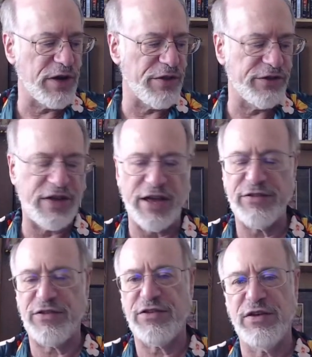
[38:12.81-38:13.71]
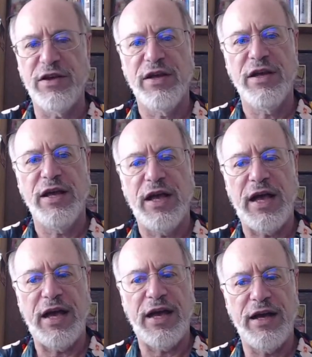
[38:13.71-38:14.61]
of those tests,
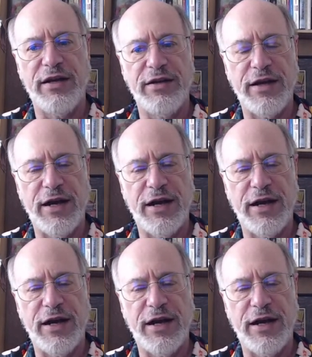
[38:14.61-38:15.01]
and